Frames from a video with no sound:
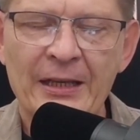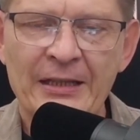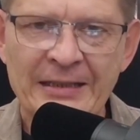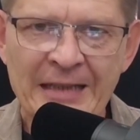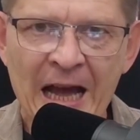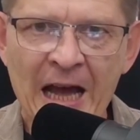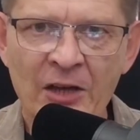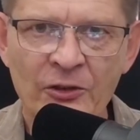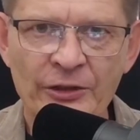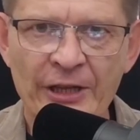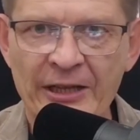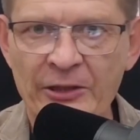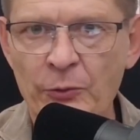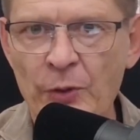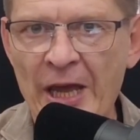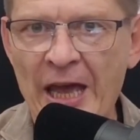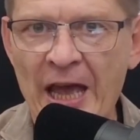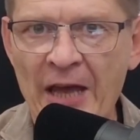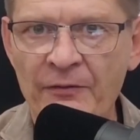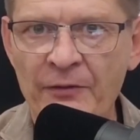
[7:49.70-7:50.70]
Now that
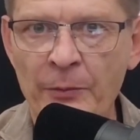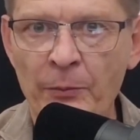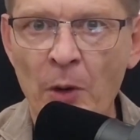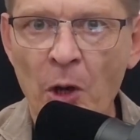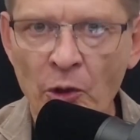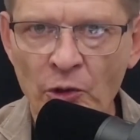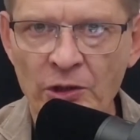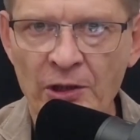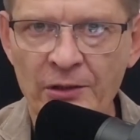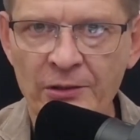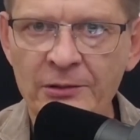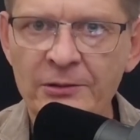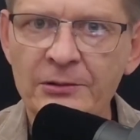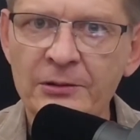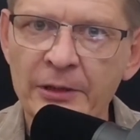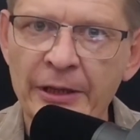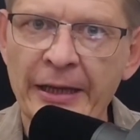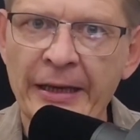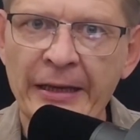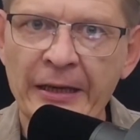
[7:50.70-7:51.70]
we have a model
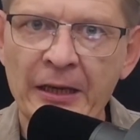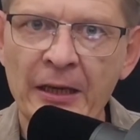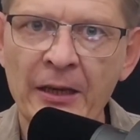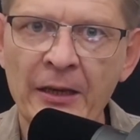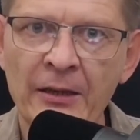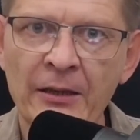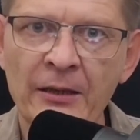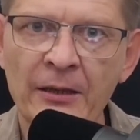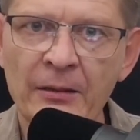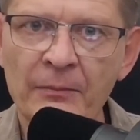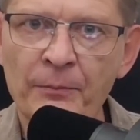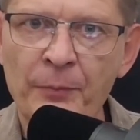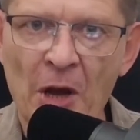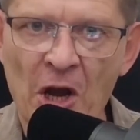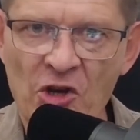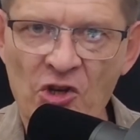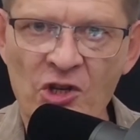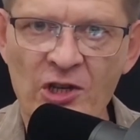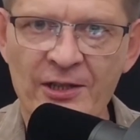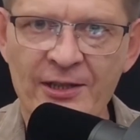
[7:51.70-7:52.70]
linking
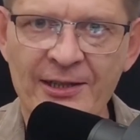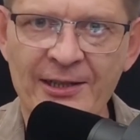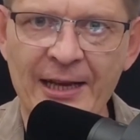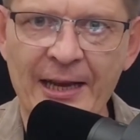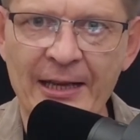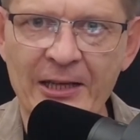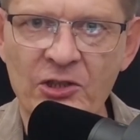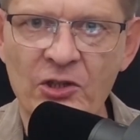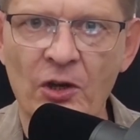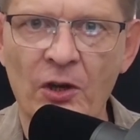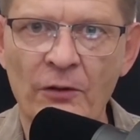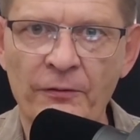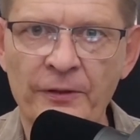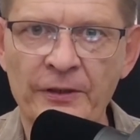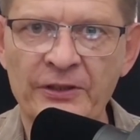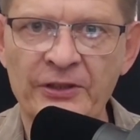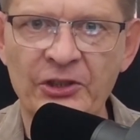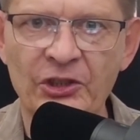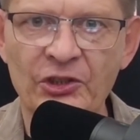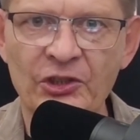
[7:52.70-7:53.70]
partial states of
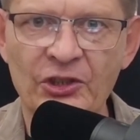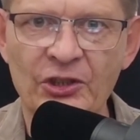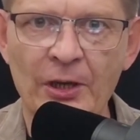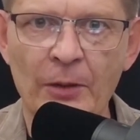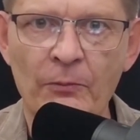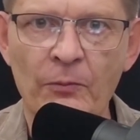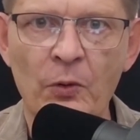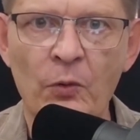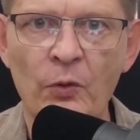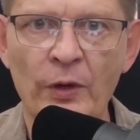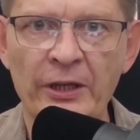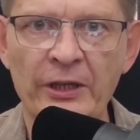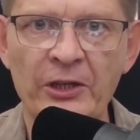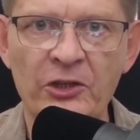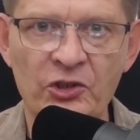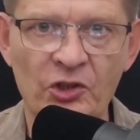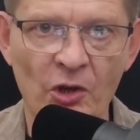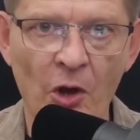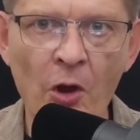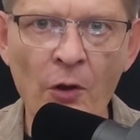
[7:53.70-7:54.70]
a system with
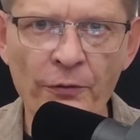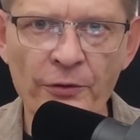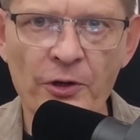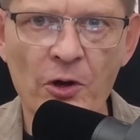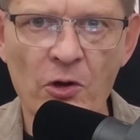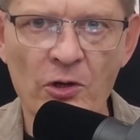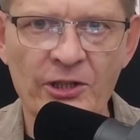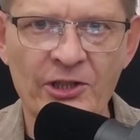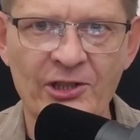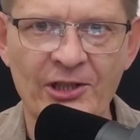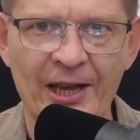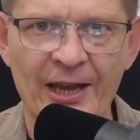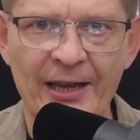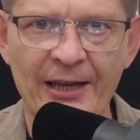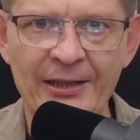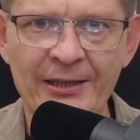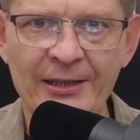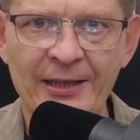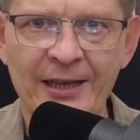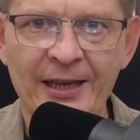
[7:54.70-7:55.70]
its overall
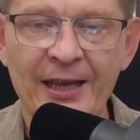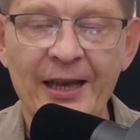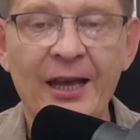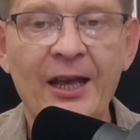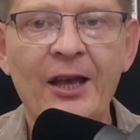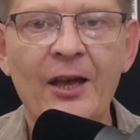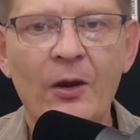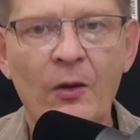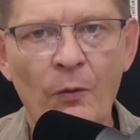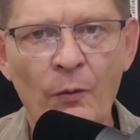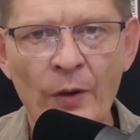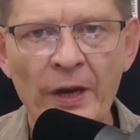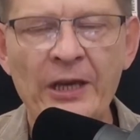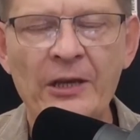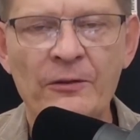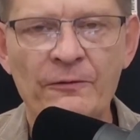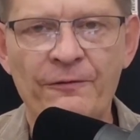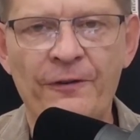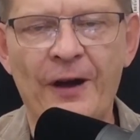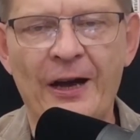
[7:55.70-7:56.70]
state, we
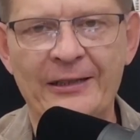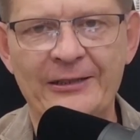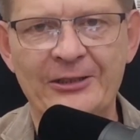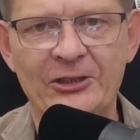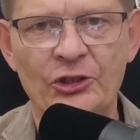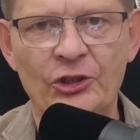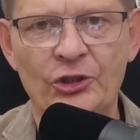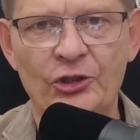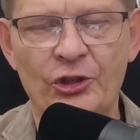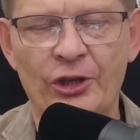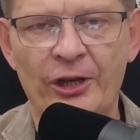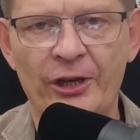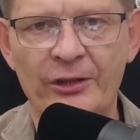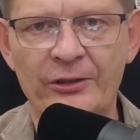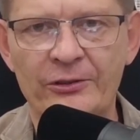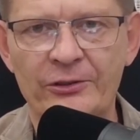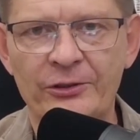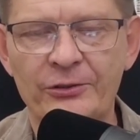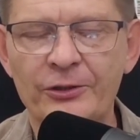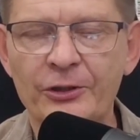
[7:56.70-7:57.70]
can finally
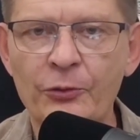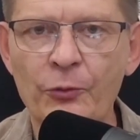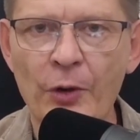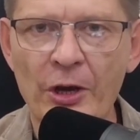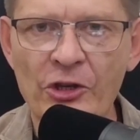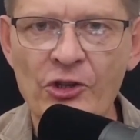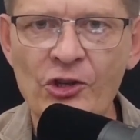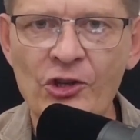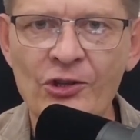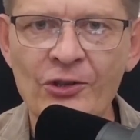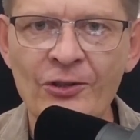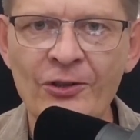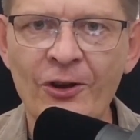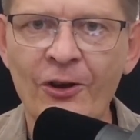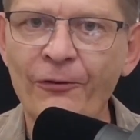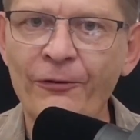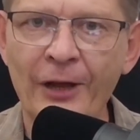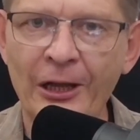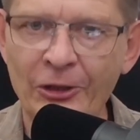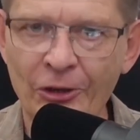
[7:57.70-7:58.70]
turn to the question
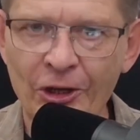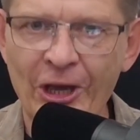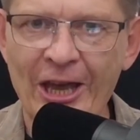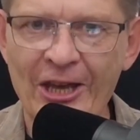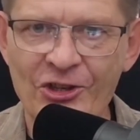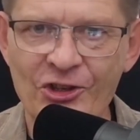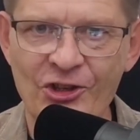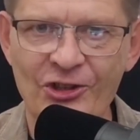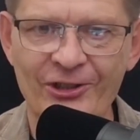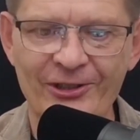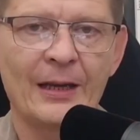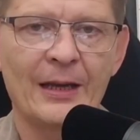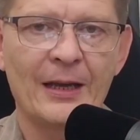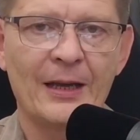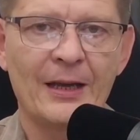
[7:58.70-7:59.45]
of allocation.